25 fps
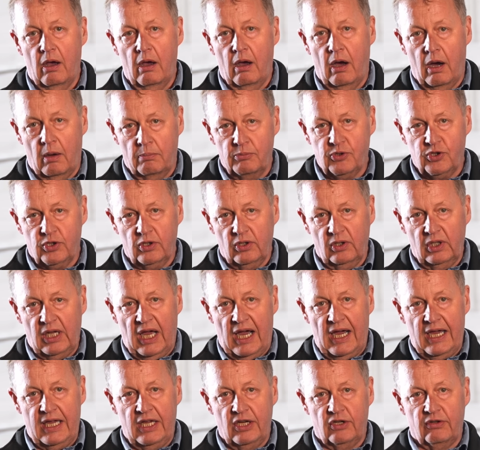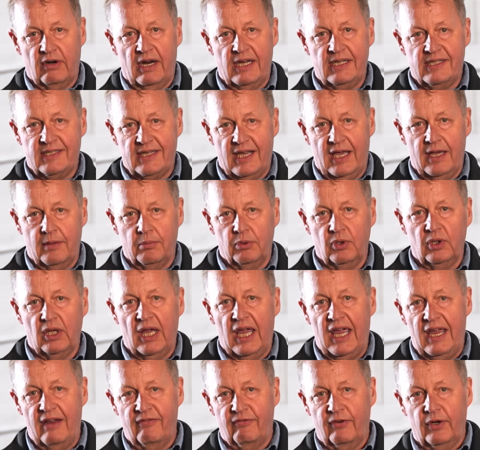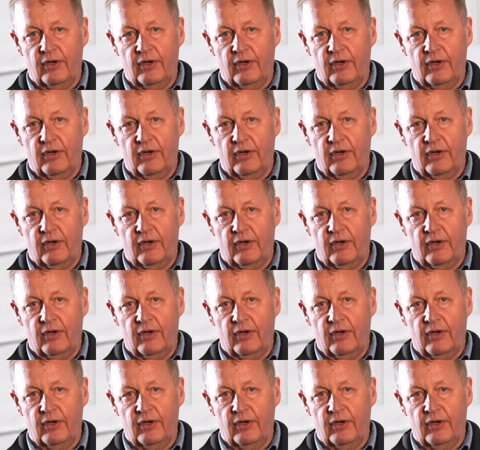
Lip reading: optional higher grade table if